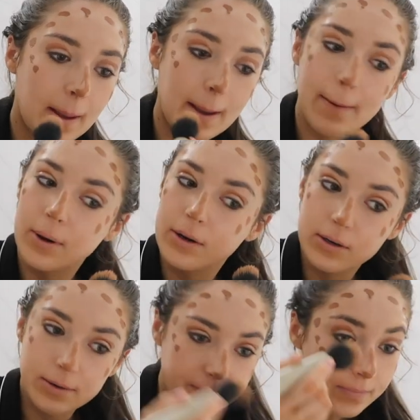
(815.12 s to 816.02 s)
It was,
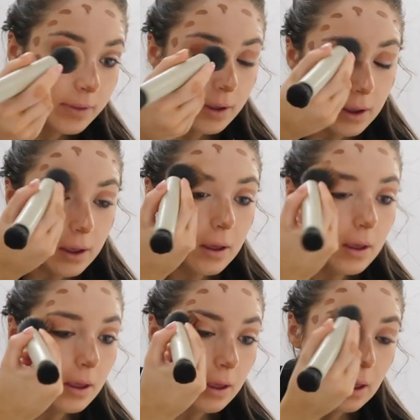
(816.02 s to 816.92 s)
Greece is a
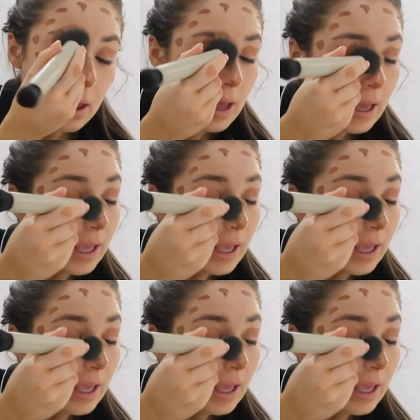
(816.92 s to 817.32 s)
musical,